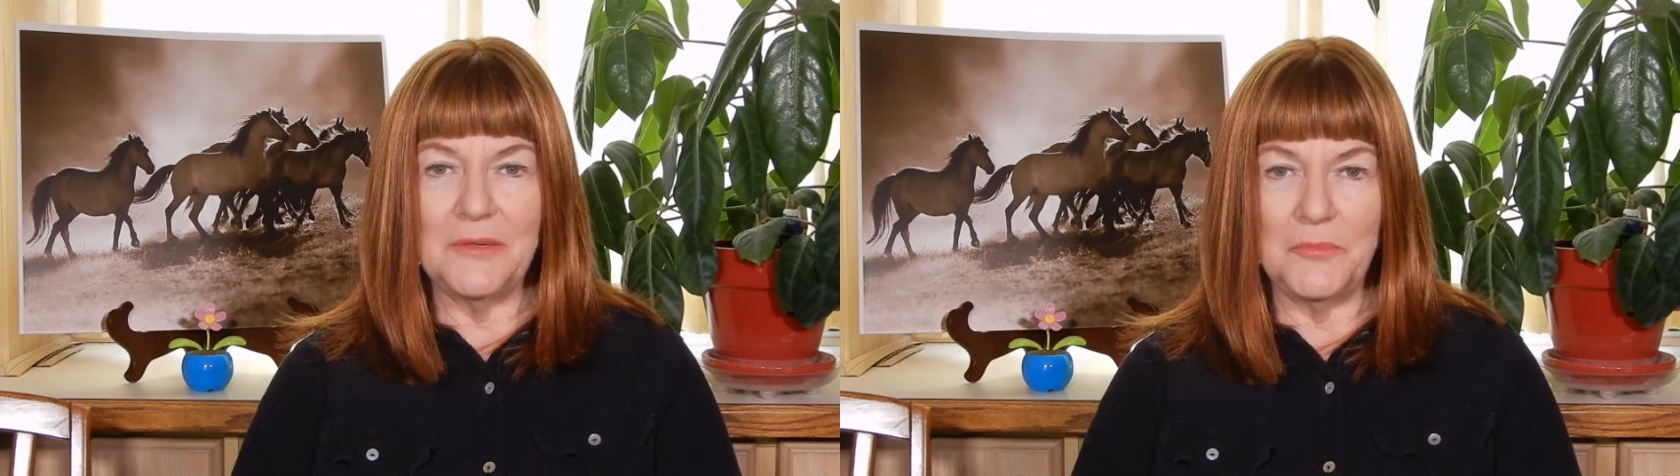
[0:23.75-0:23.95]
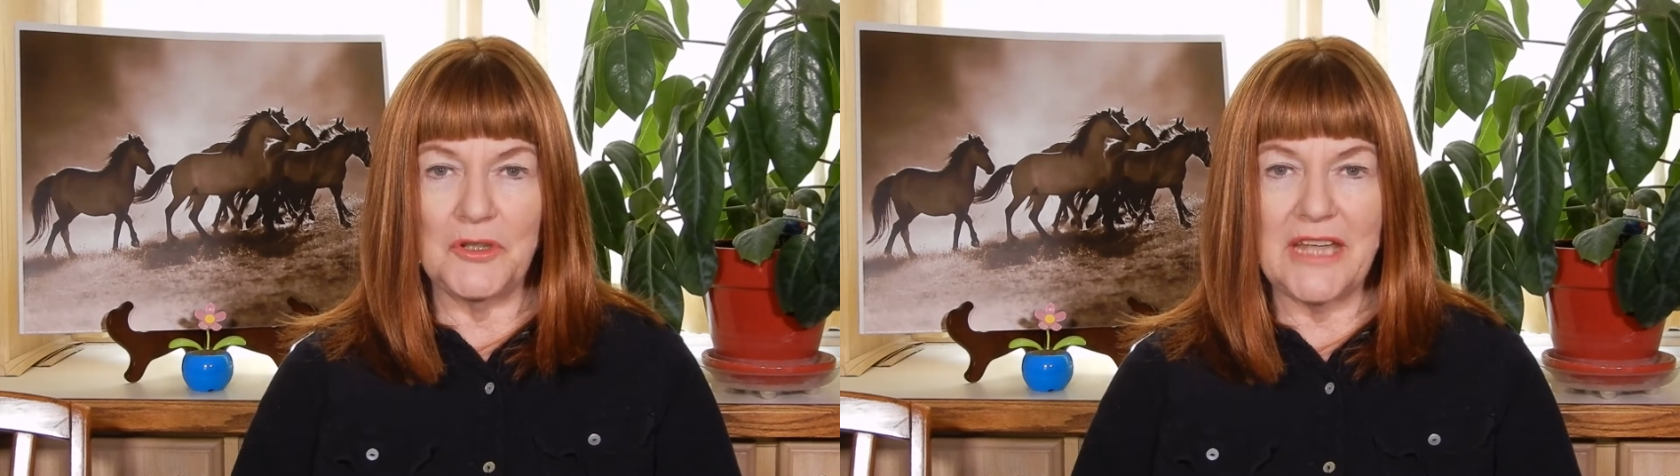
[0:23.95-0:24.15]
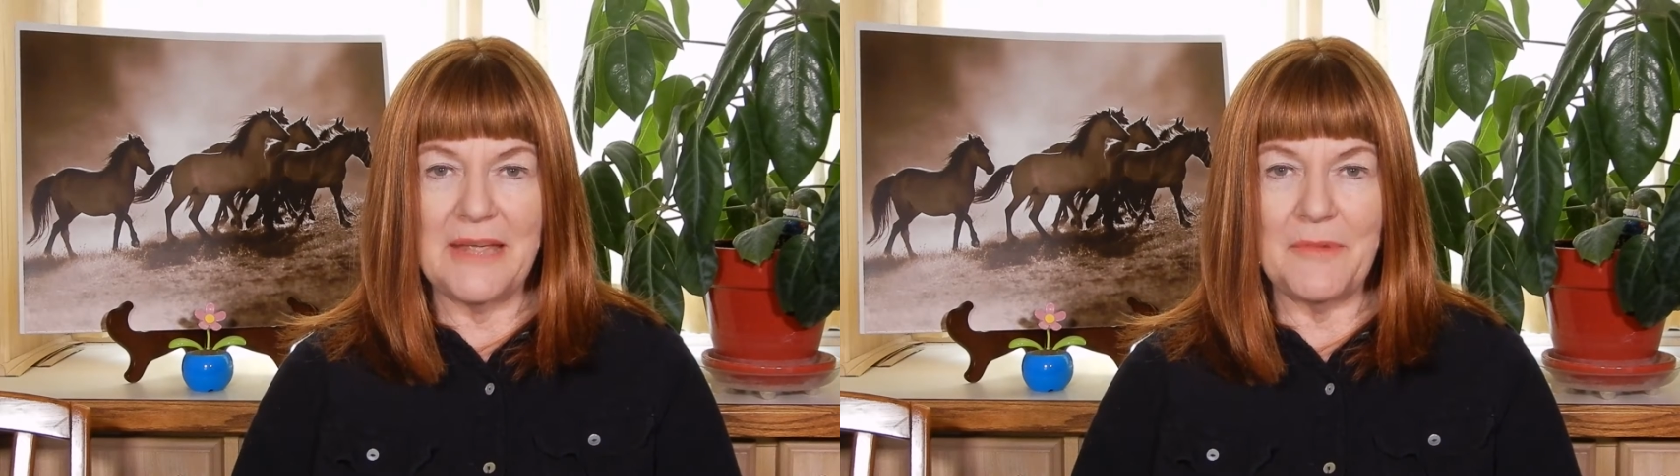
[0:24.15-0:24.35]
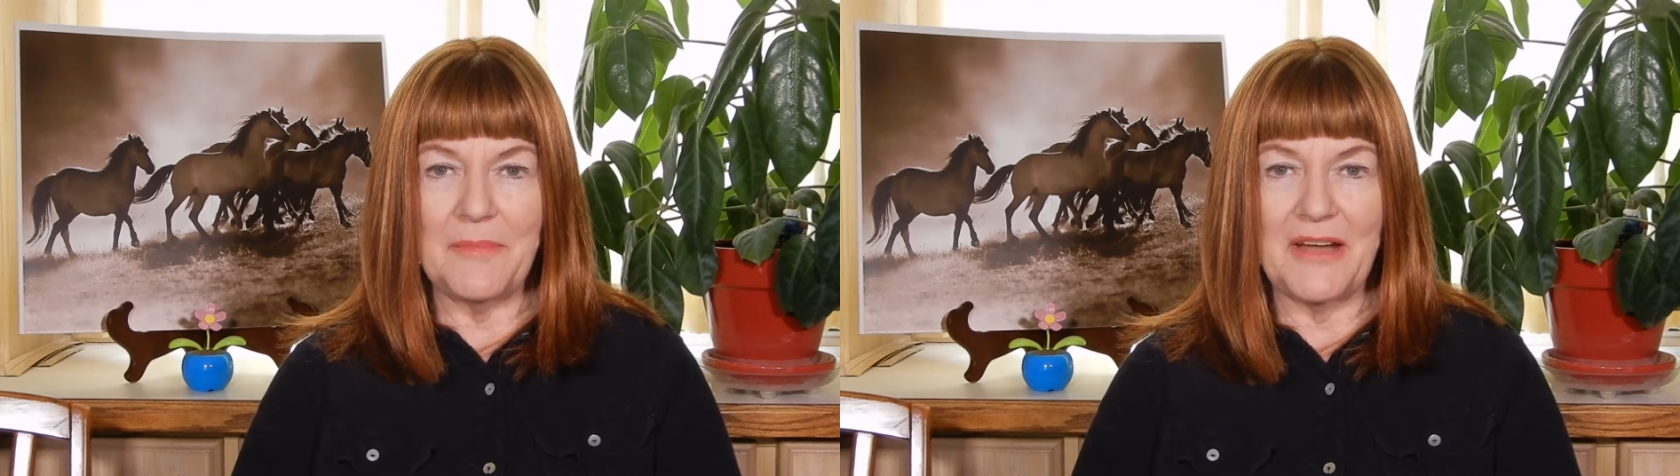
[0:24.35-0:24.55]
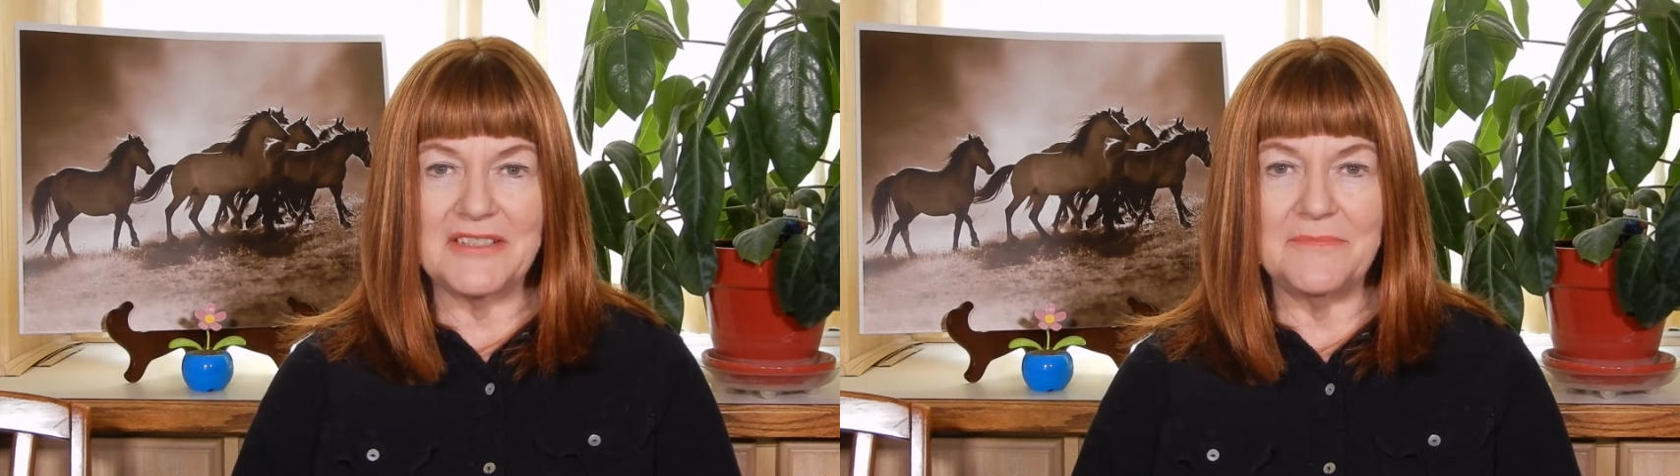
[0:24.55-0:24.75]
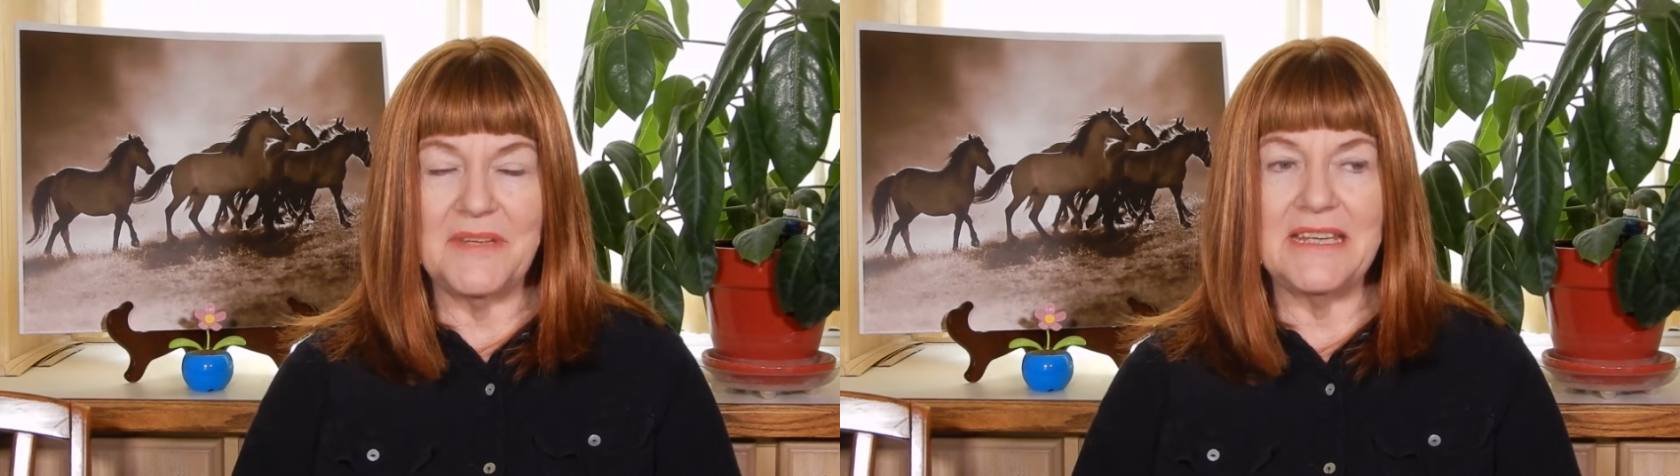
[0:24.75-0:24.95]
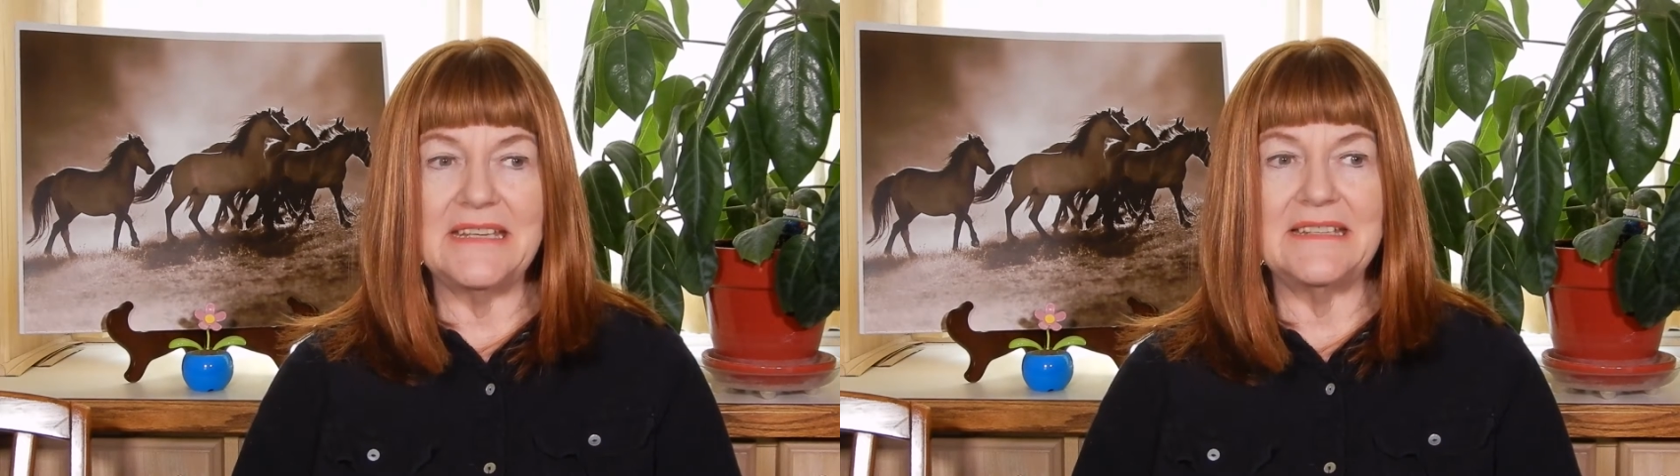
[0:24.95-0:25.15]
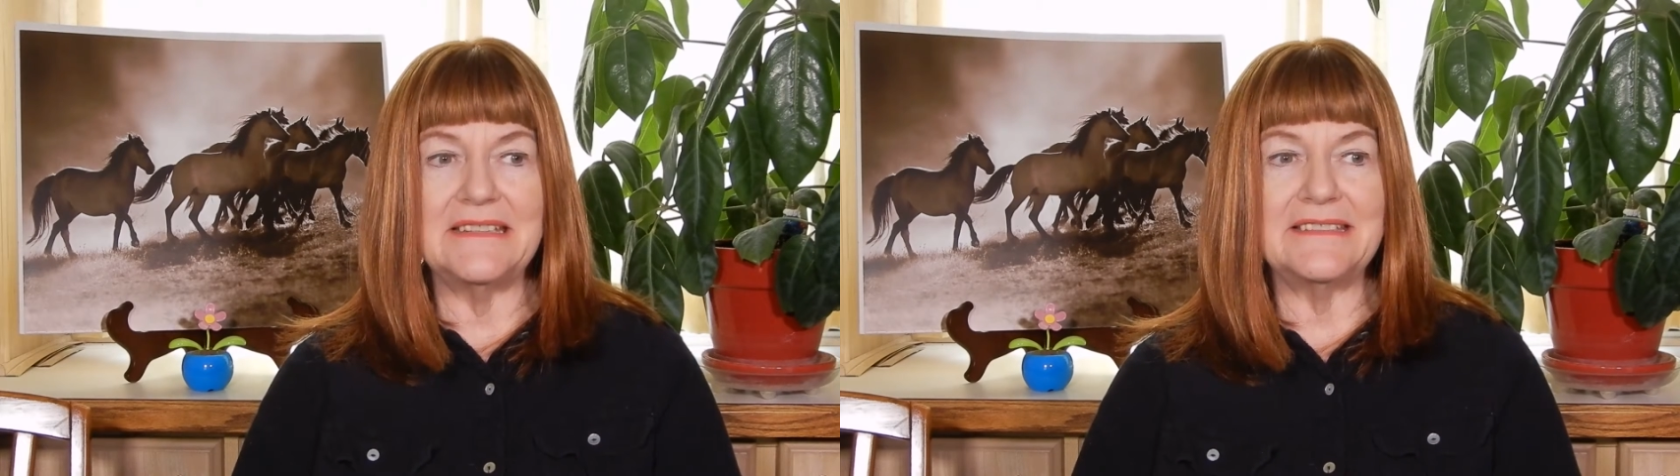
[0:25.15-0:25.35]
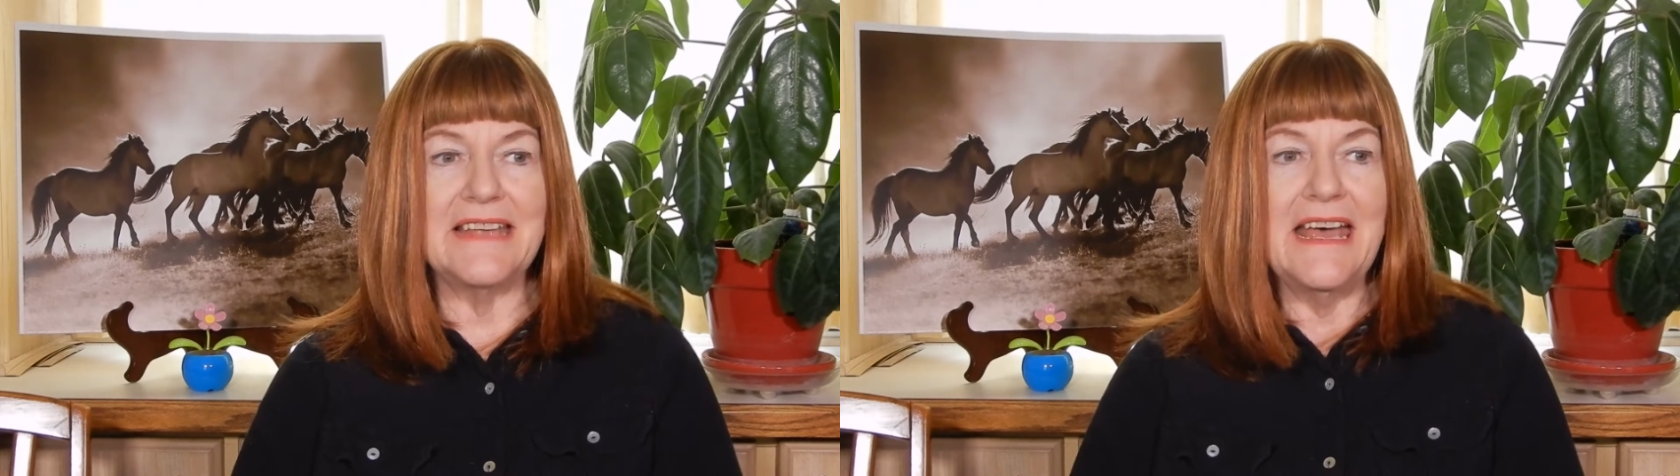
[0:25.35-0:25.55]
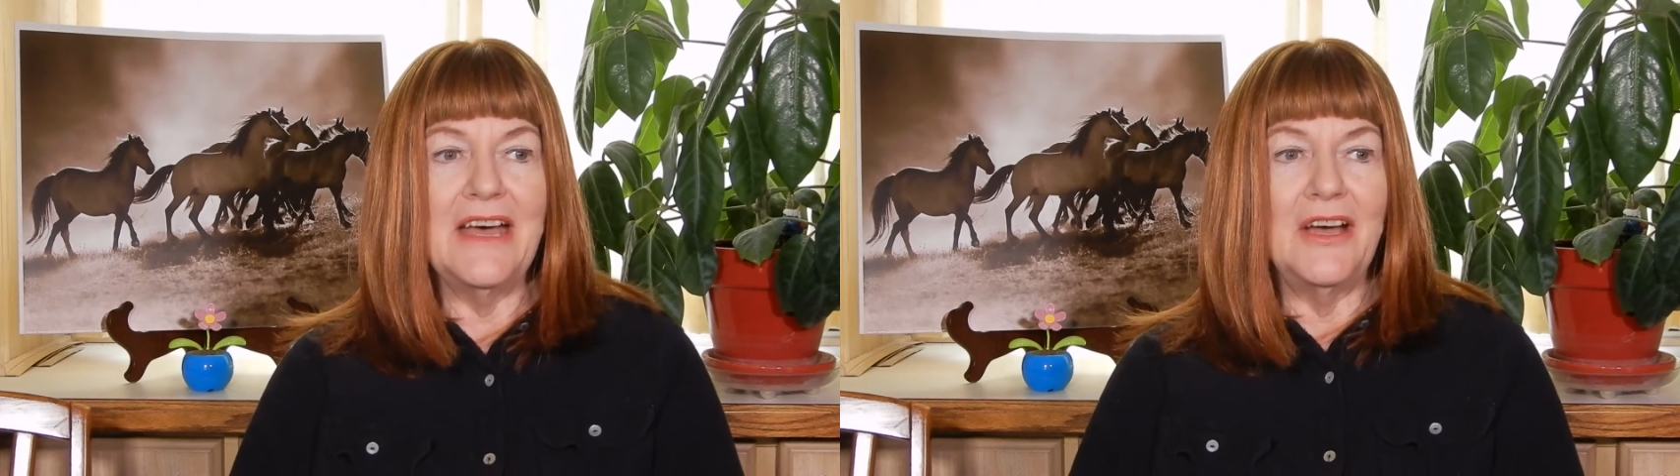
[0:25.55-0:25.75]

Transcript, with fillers: the book came about to be is